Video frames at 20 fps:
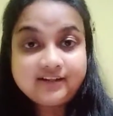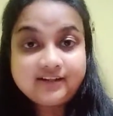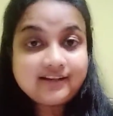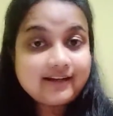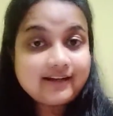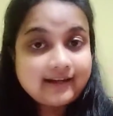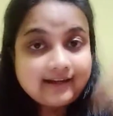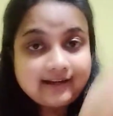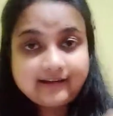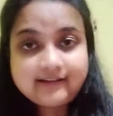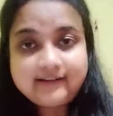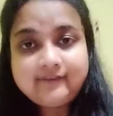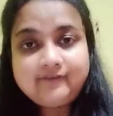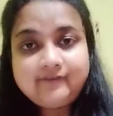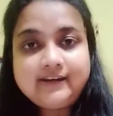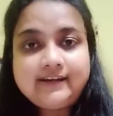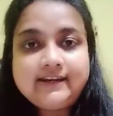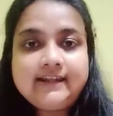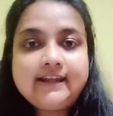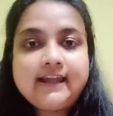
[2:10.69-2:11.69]

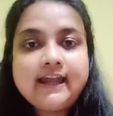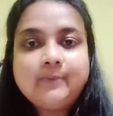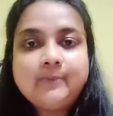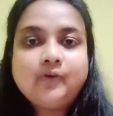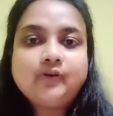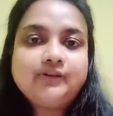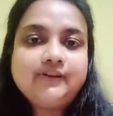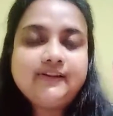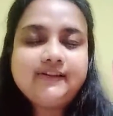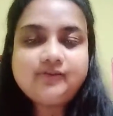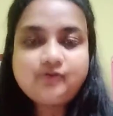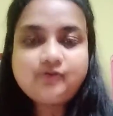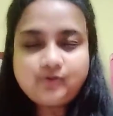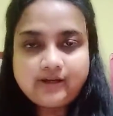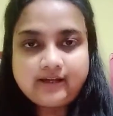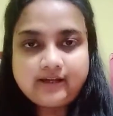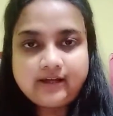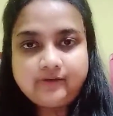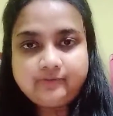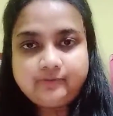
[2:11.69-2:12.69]
connectivity among these three
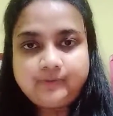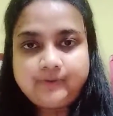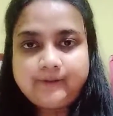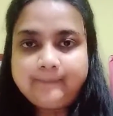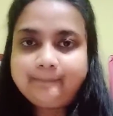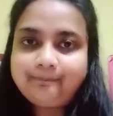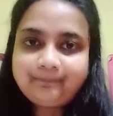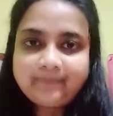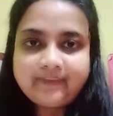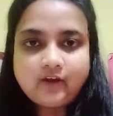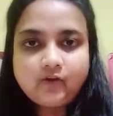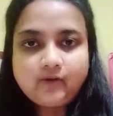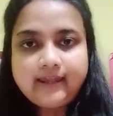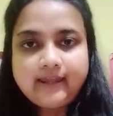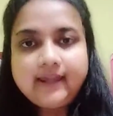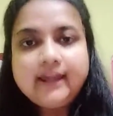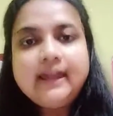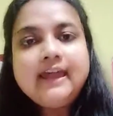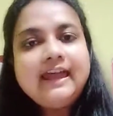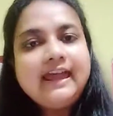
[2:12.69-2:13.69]
countries. Okay,
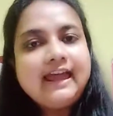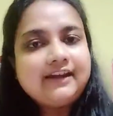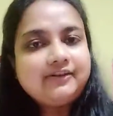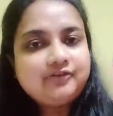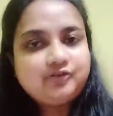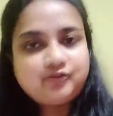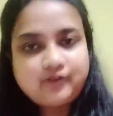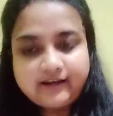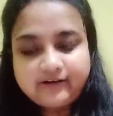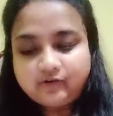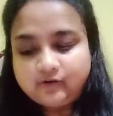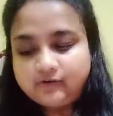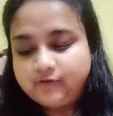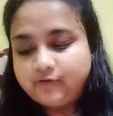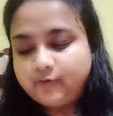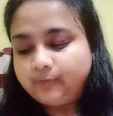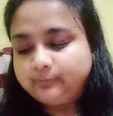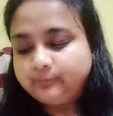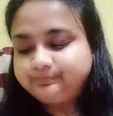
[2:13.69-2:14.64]
and trade also.